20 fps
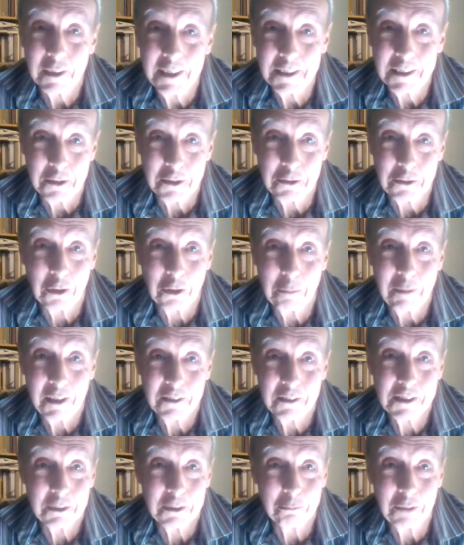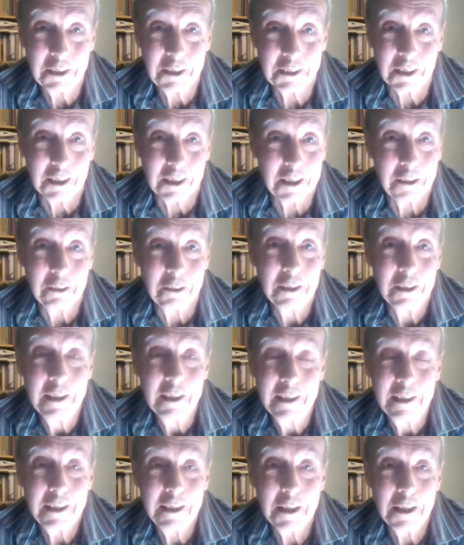I had to talk about some weeks ago.
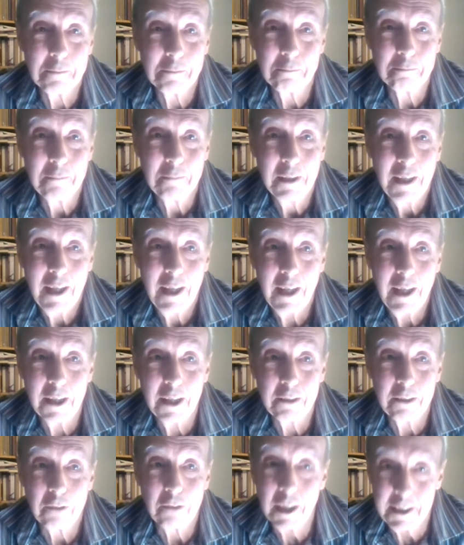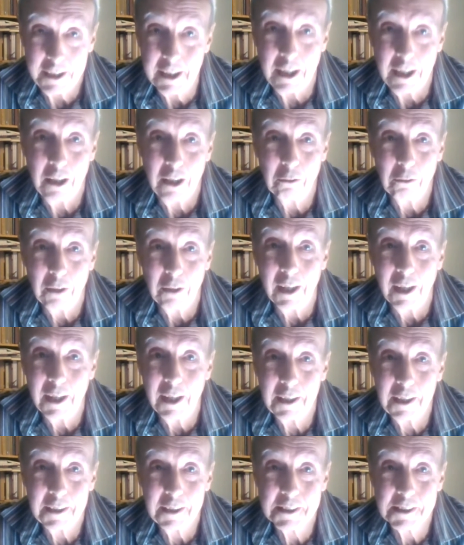And right now,
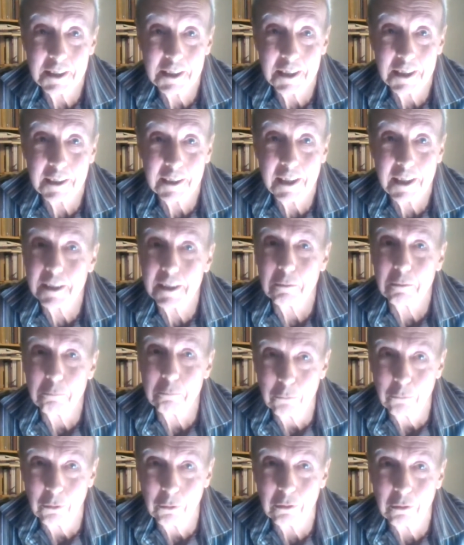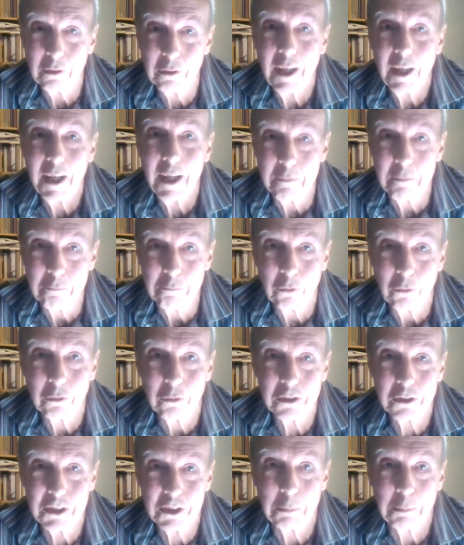I see it getting more and
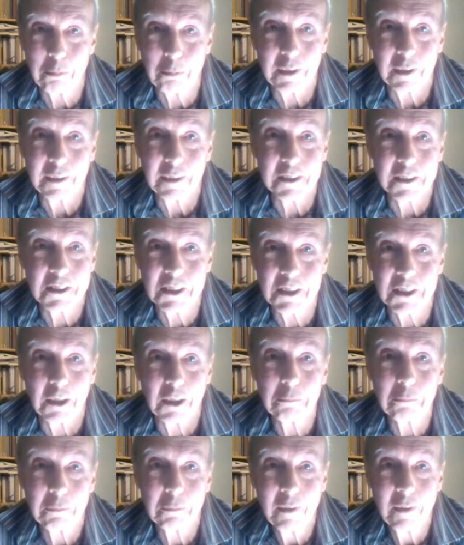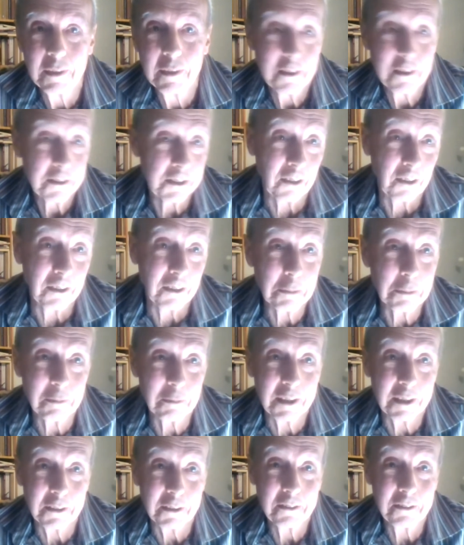more slippery, this slope. Sorry to
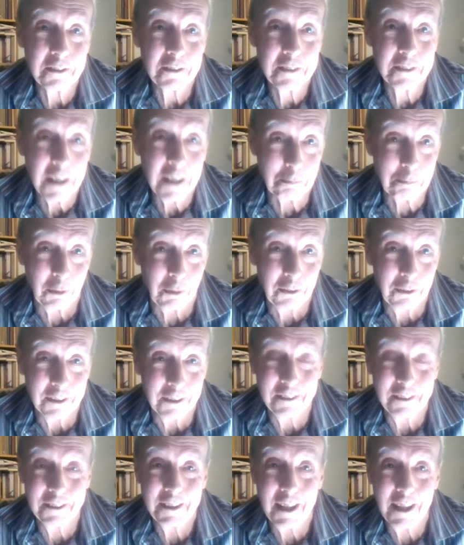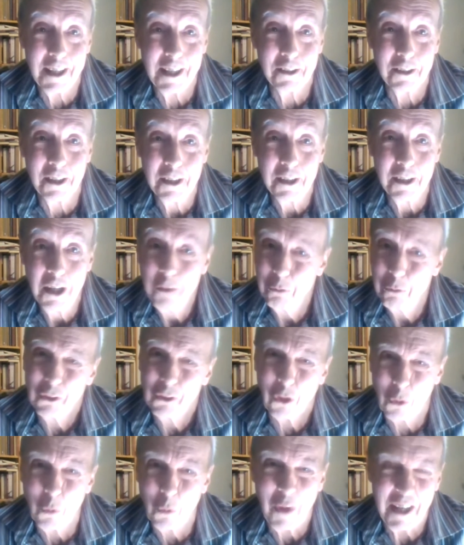be despondent, and, well,
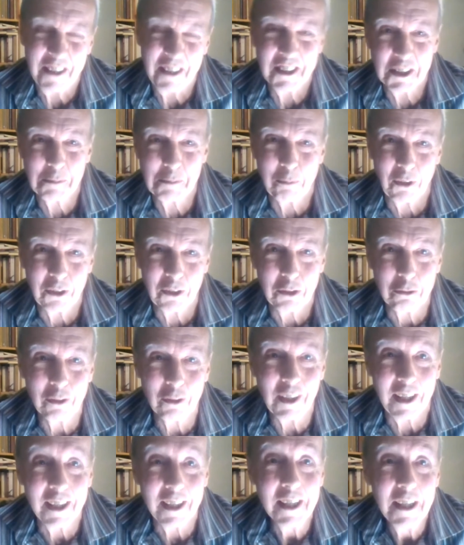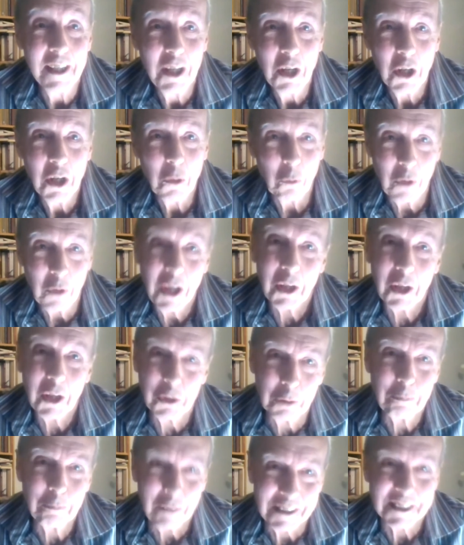not quite despondent, really. It
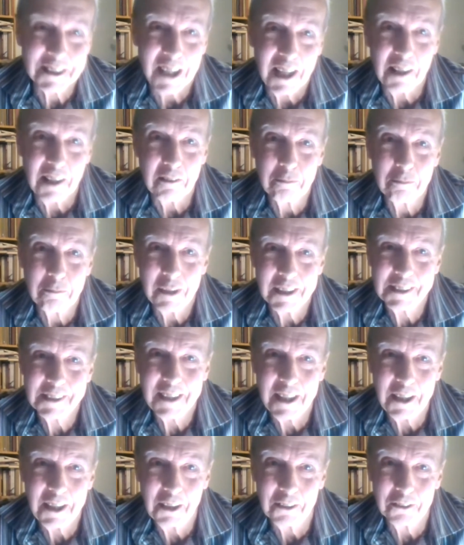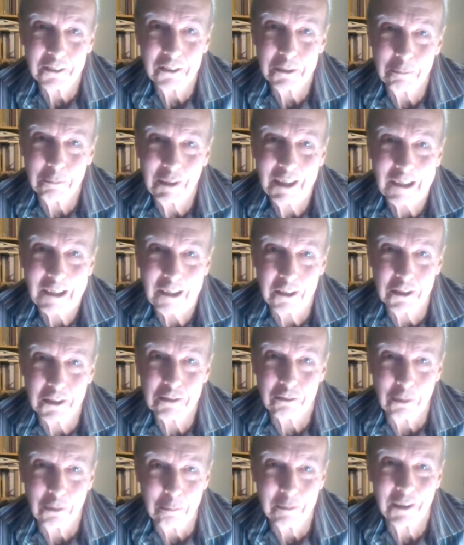could be saved, but it's getting on to be close
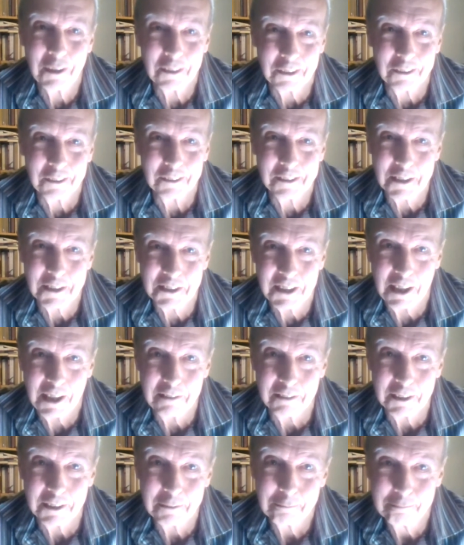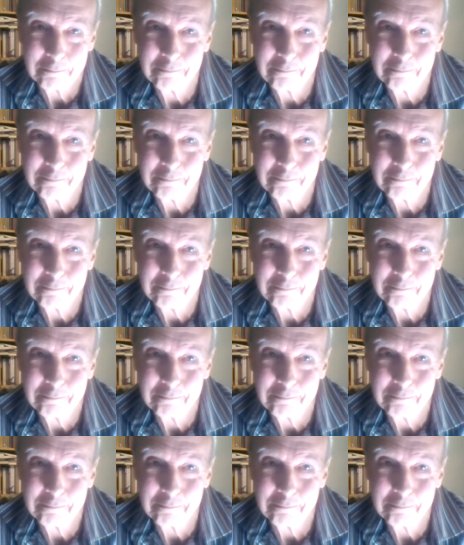for a miracle to save it.